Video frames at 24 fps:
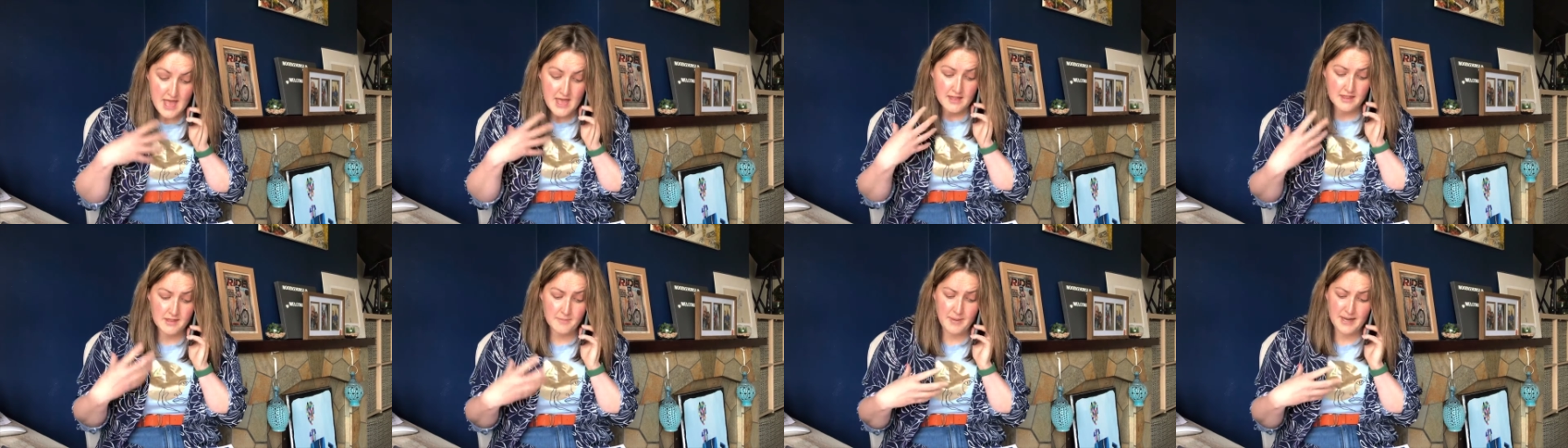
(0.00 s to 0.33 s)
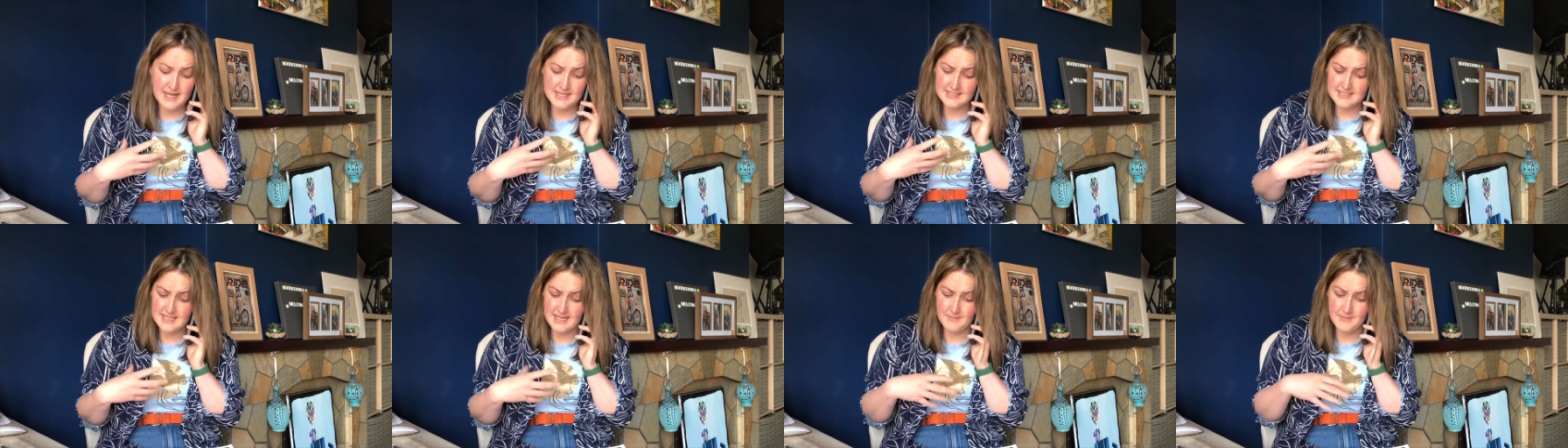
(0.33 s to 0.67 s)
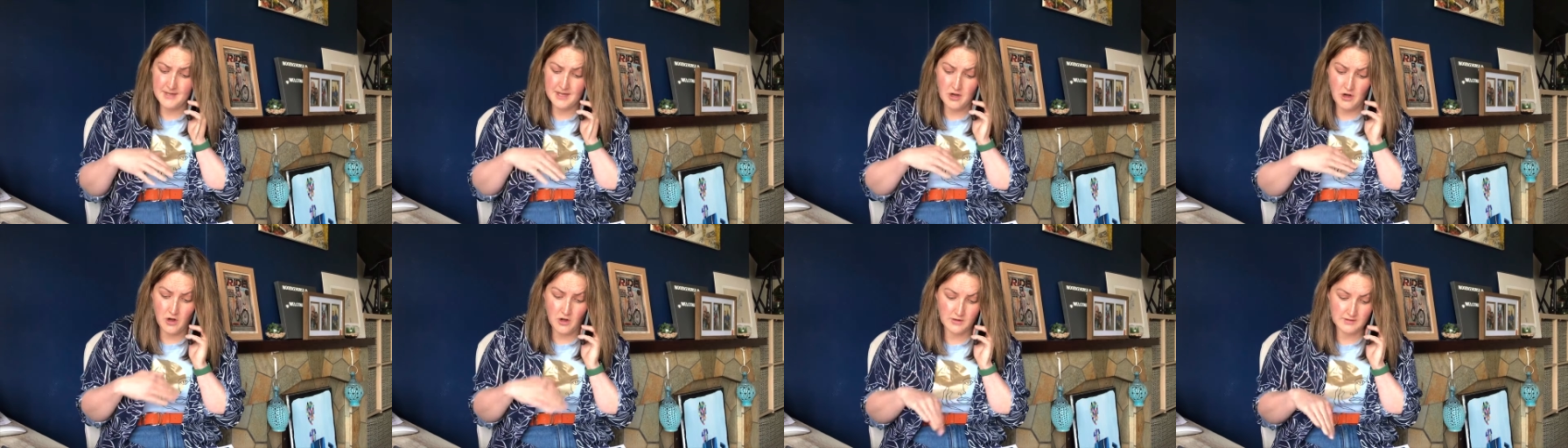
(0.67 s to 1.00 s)
the
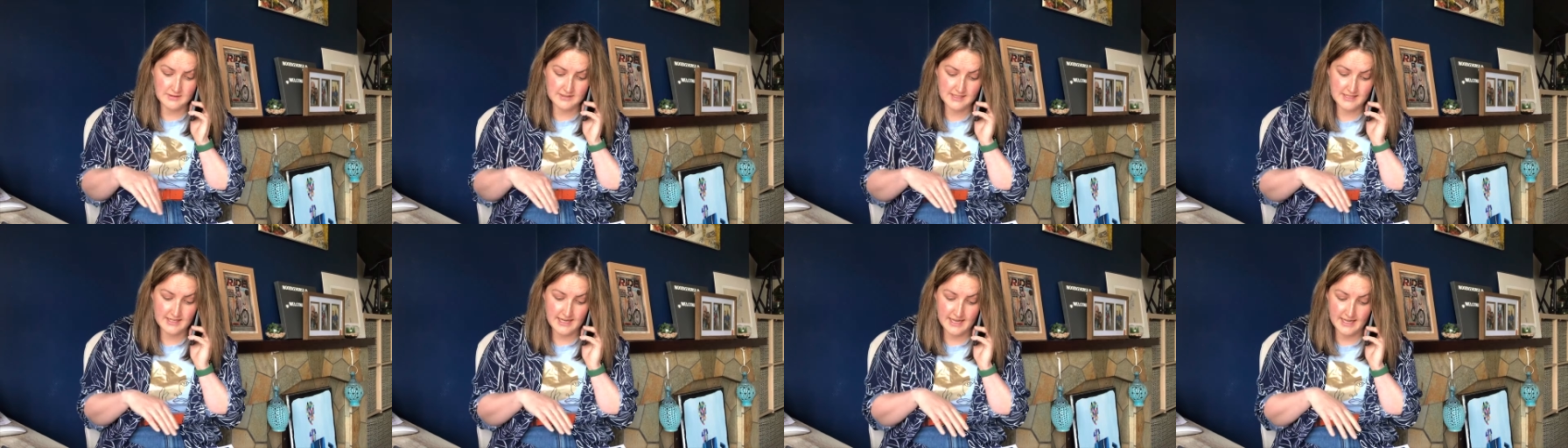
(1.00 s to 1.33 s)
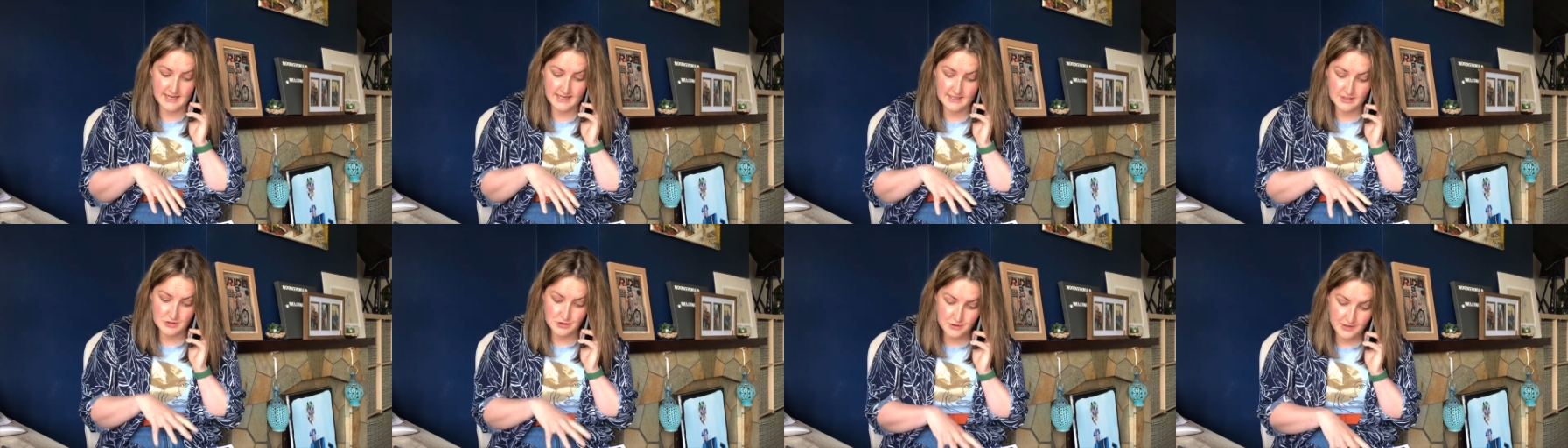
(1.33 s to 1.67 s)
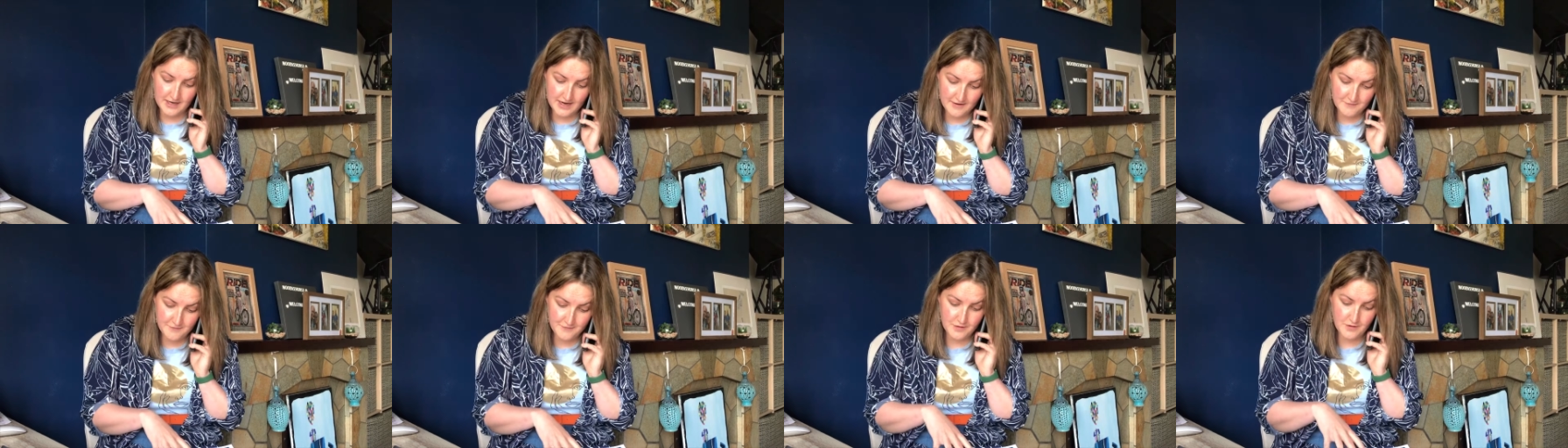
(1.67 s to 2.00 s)
pandemic halted any
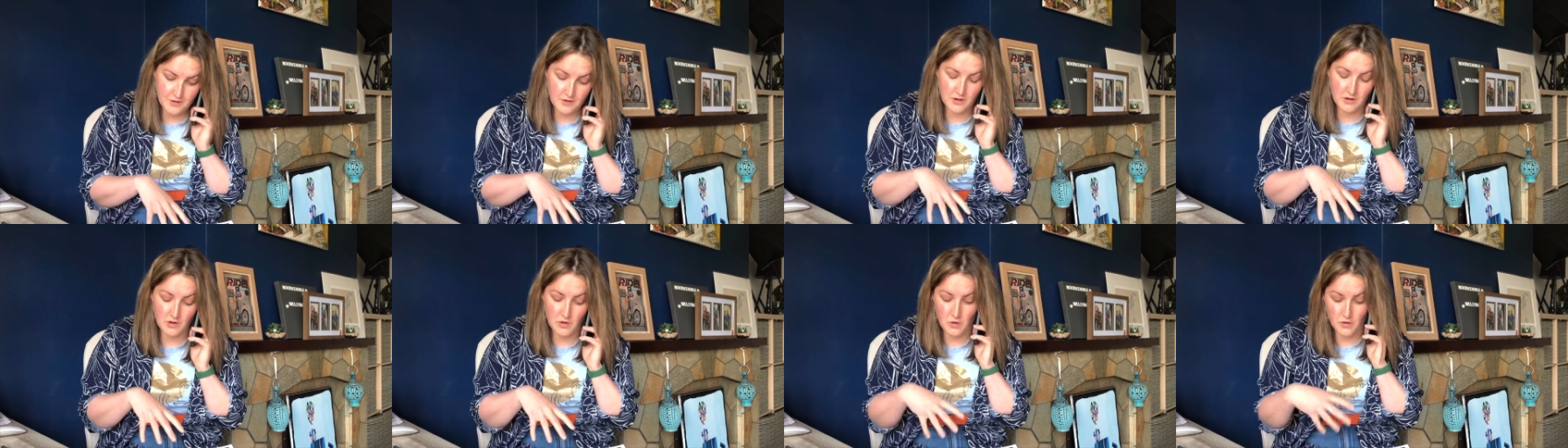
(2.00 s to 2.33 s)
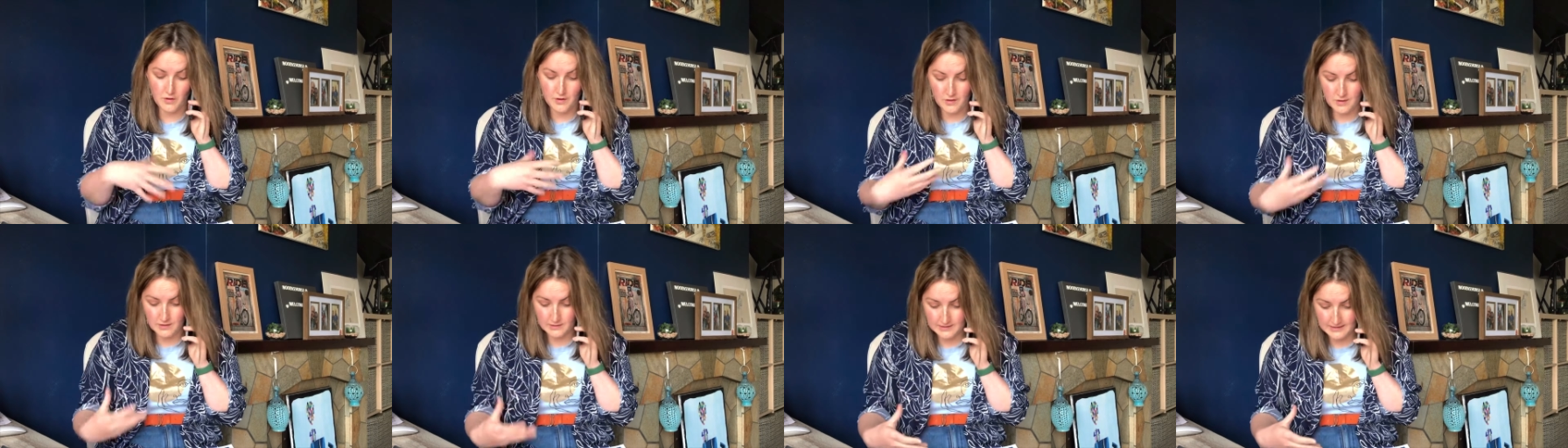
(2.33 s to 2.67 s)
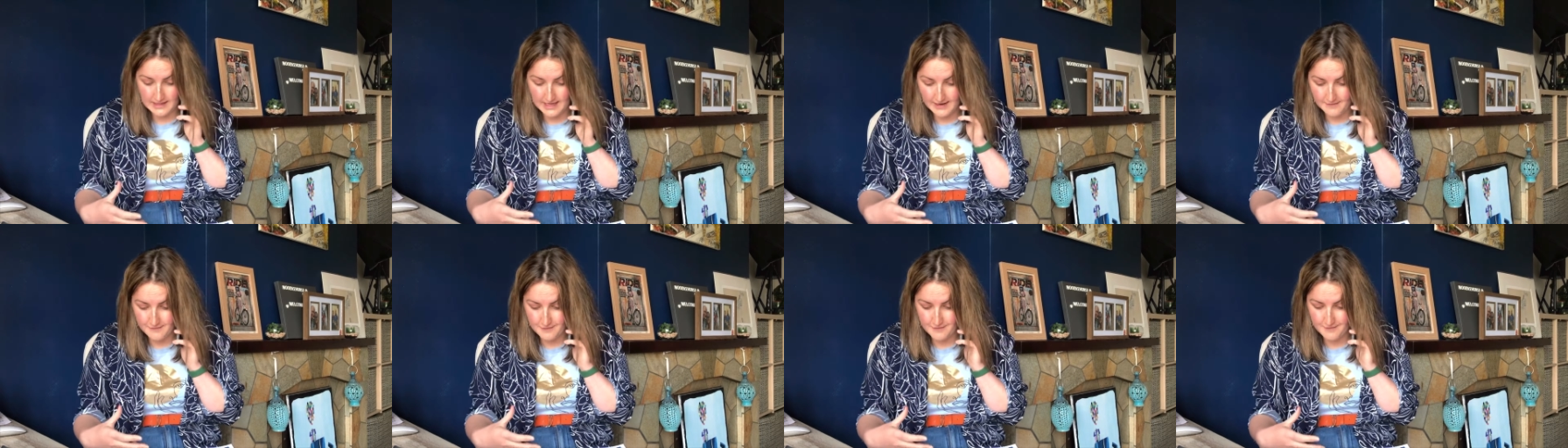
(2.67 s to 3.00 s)
travel or
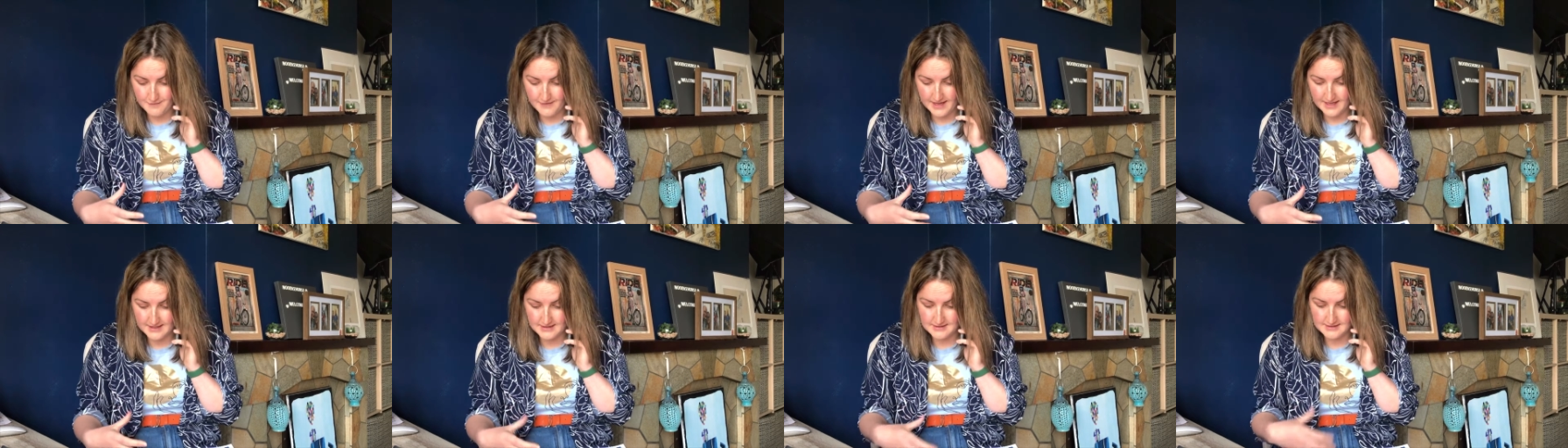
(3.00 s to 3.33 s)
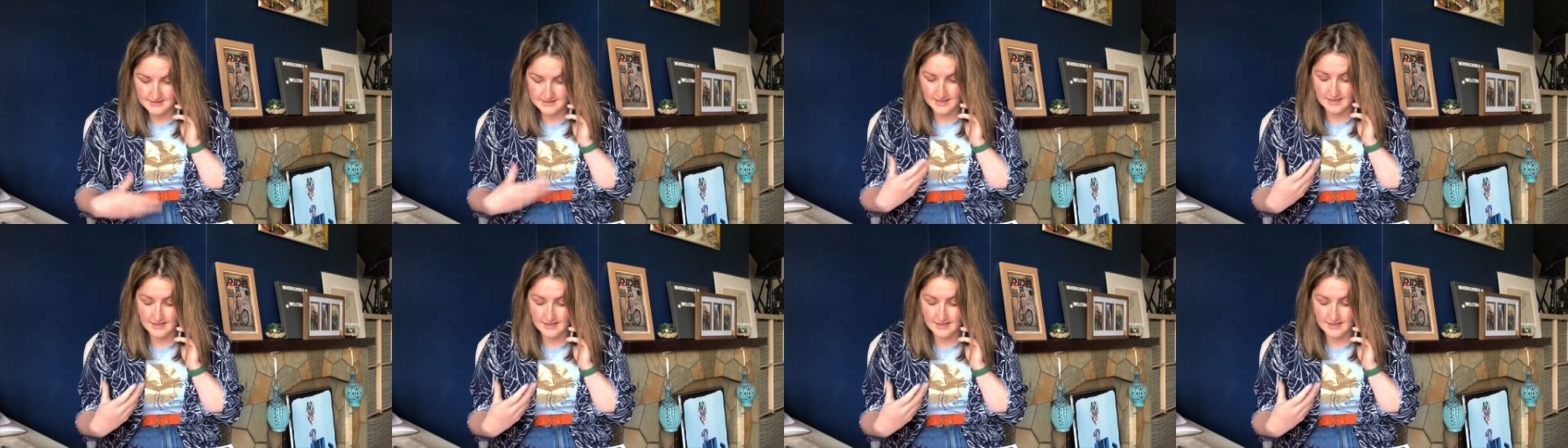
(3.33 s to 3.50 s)
live events